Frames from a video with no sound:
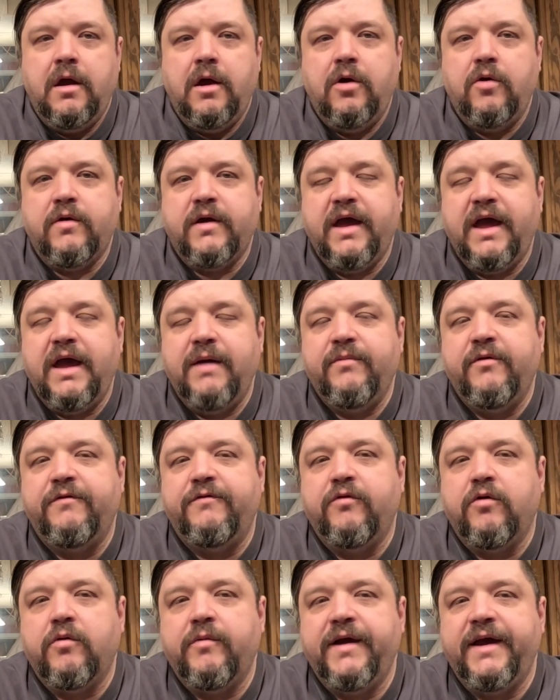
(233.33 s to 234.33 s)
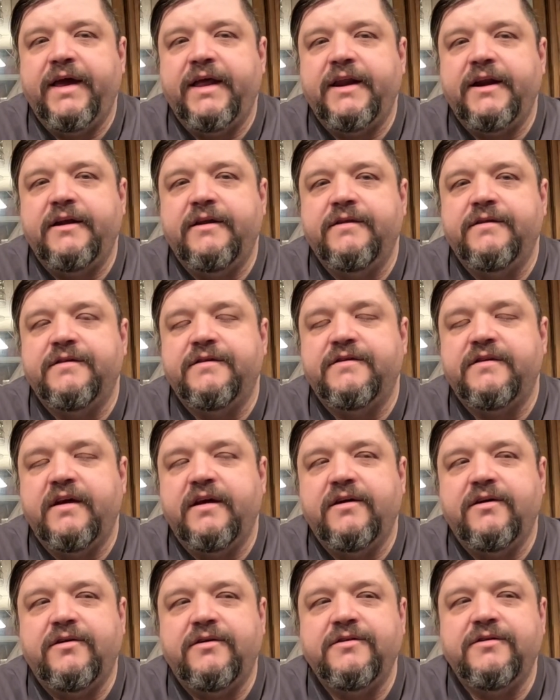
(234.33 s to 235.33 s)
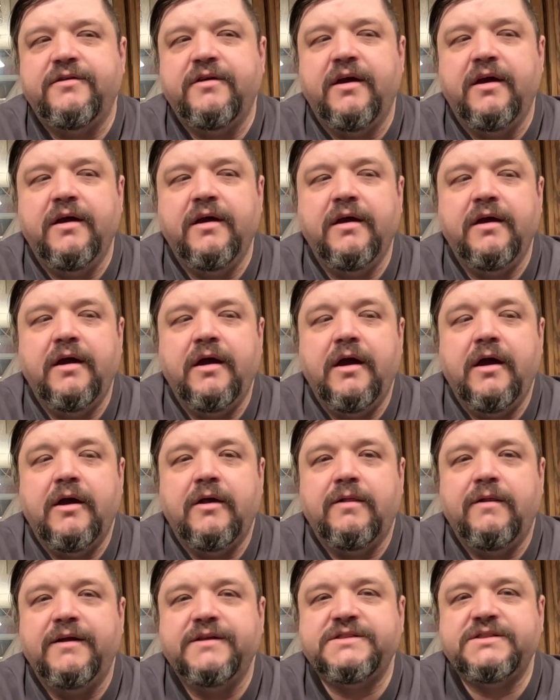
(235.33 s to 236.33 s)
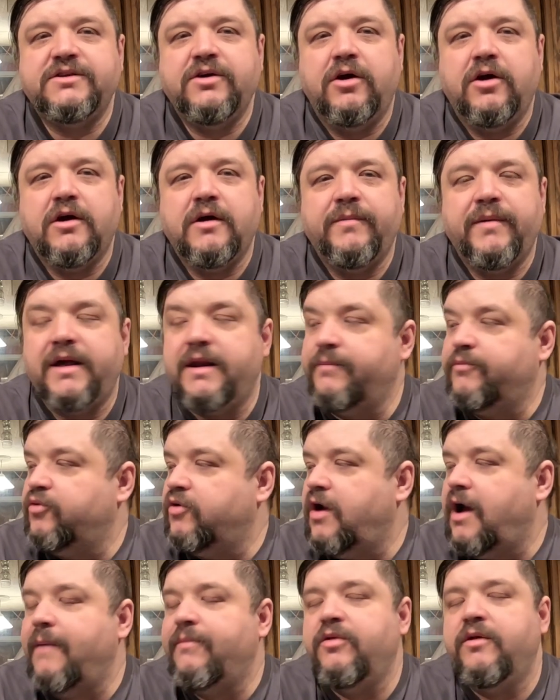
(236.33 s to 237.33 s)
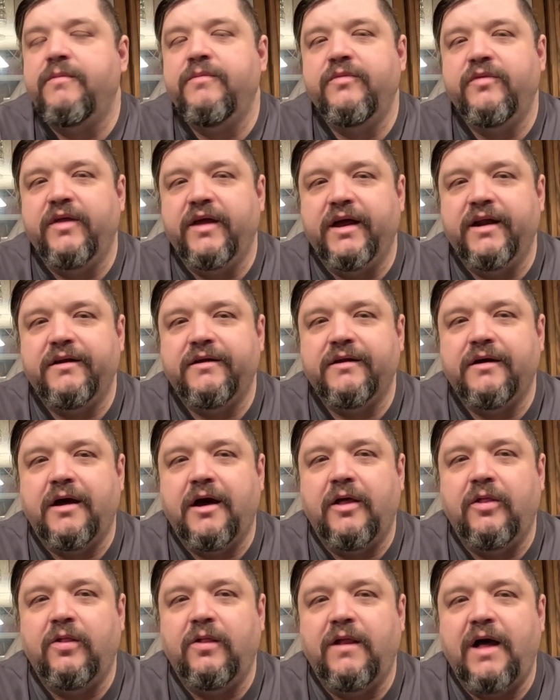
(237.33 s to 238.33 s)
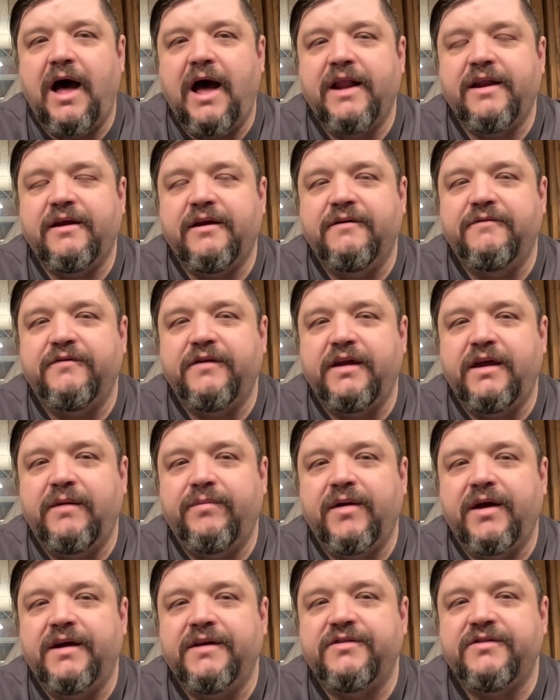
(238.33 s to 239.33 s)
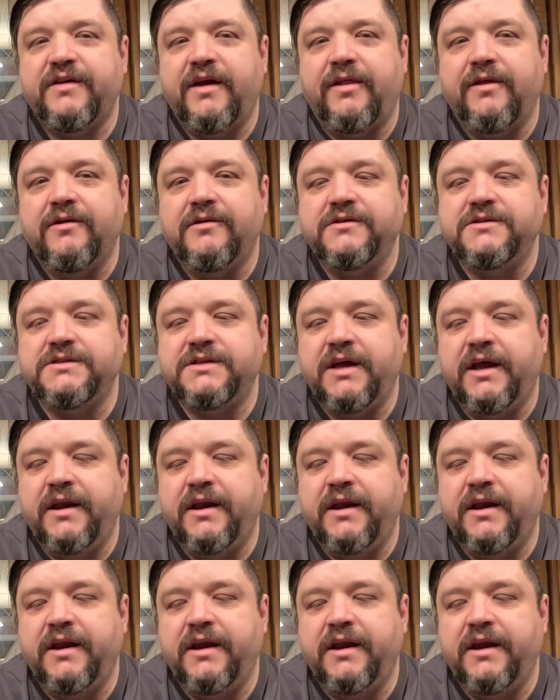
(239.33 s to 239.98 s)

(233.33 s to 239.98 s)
Okay, before we get into the sales, let's talk about a problem that a lot of eBay sellers